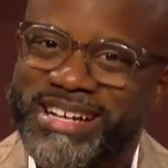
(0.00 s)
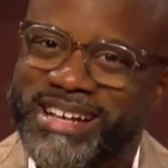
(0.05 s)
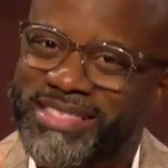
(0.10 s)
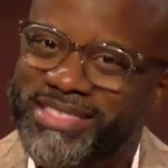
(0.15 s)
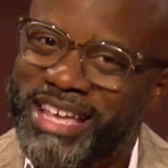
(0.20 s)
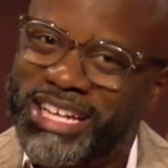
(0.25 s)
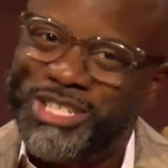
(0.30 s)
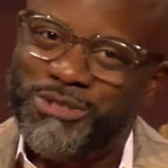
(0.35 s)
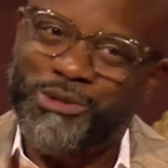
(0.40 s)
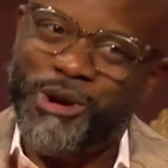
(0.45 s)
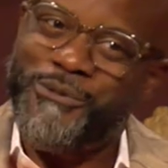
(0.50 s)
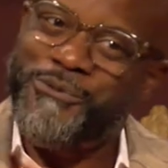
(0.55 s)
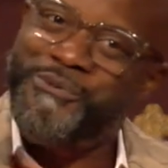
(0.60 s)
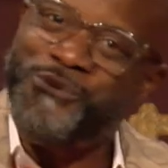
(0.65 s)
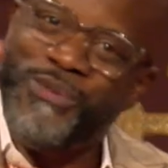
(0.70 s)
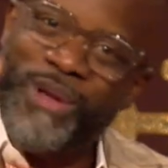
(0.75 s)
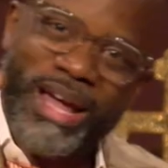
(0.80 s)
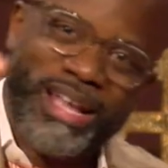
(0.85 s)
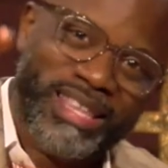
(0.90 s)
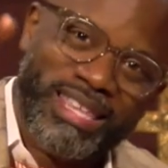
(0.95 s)
that's
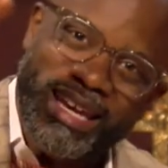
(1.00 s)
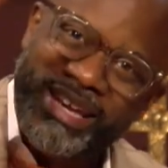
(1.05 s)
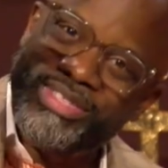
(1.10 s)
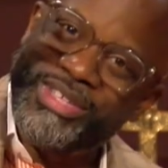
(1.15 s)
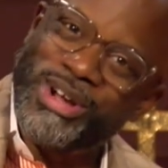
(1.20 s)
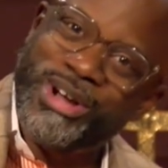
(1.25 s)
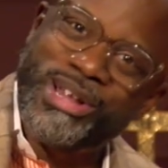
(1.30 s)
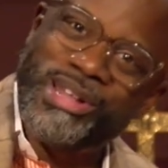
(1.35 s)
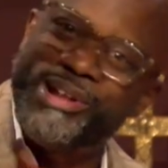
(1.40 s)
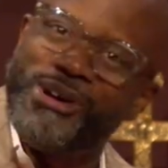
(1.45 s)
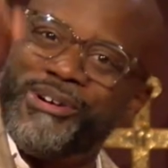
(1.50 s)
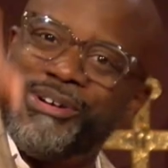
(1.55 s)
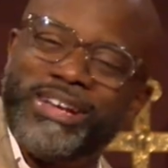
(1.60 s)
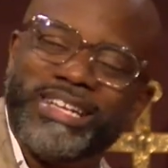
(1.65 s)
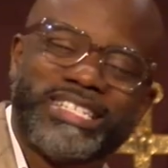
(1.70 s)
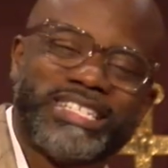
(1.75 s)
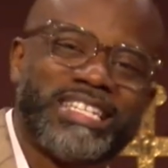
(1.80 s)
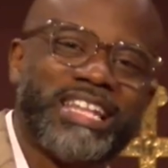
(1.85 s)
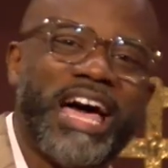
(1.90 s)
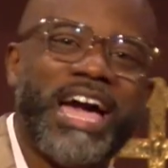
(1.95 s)
reflecting the
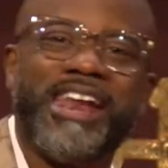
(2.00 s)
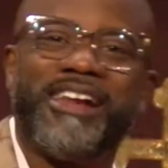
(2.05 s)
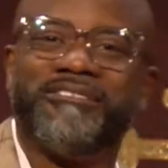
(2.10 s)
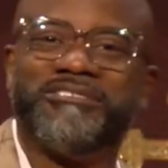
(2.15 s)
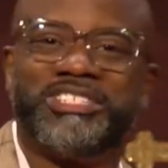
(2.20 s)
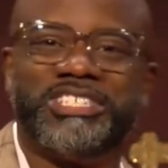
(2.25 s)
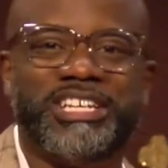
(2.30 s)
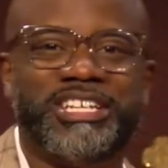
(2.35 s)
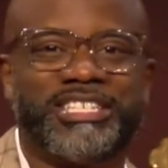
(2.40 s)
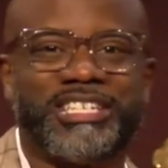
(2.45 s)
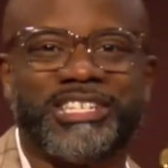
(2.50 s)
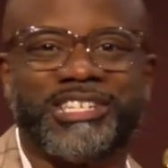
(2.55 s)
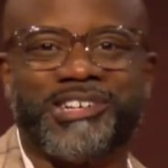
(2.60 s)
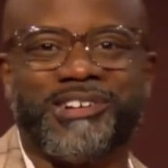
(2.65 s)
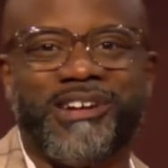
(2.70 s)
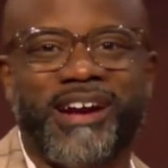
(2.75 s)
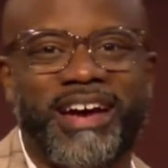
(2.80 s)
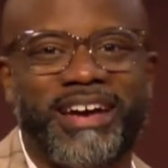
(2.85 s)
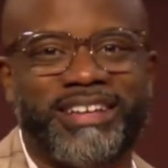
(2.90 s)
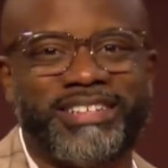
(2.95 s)
glorious light of Jesus
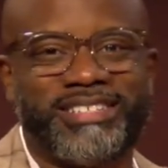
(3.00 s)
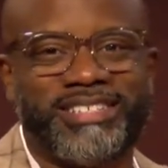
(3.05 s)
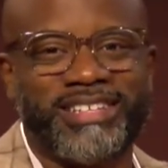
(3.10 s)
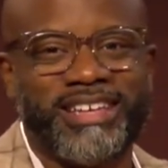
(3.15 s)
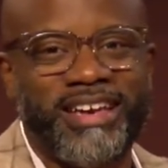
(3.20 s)
Christ.